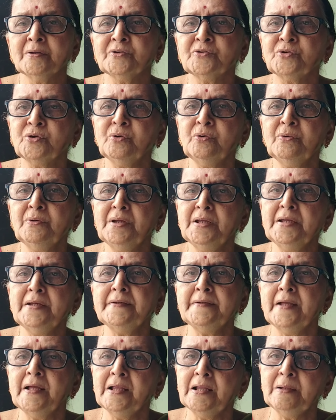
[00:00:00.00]
So
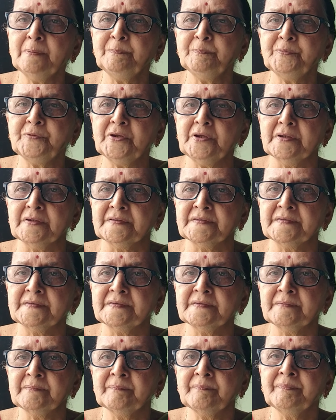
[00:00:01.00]
it helps
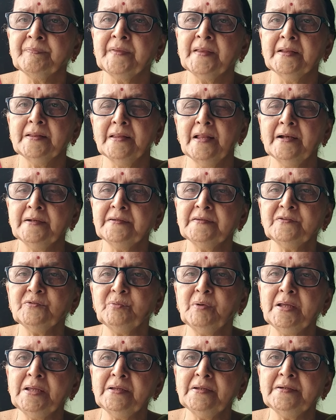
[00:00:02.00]
us. That is
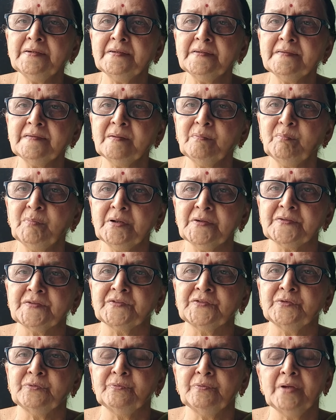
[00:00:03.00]
why it is a
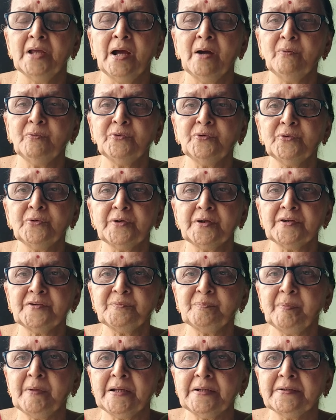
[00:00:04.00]
must. We have to
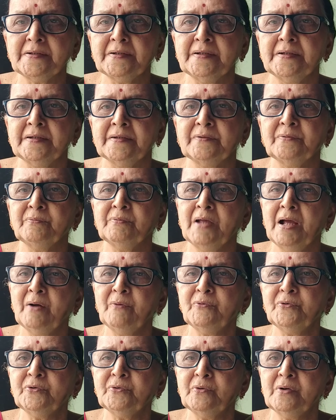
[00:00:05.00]
respect it. We
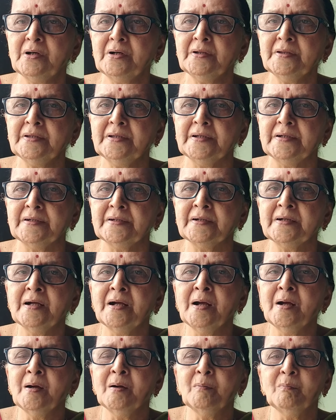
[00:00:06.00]
have to earn it.
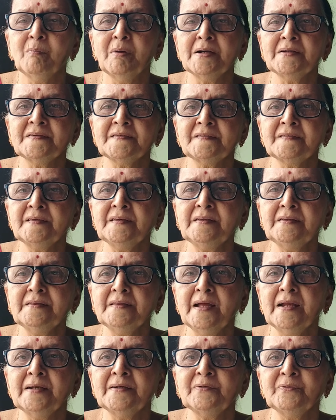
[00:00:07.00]
But see
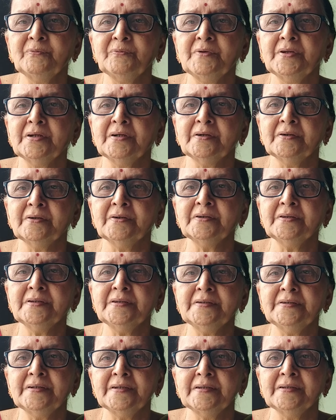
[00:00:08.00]
that we earn
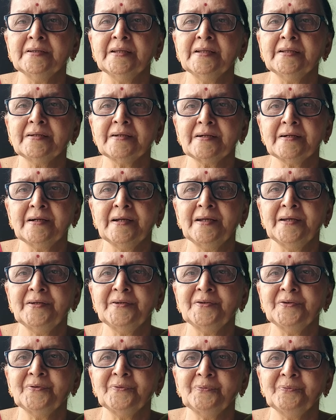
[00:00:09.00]
it in a
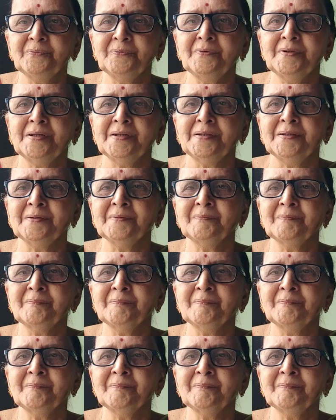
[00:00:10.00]
right way.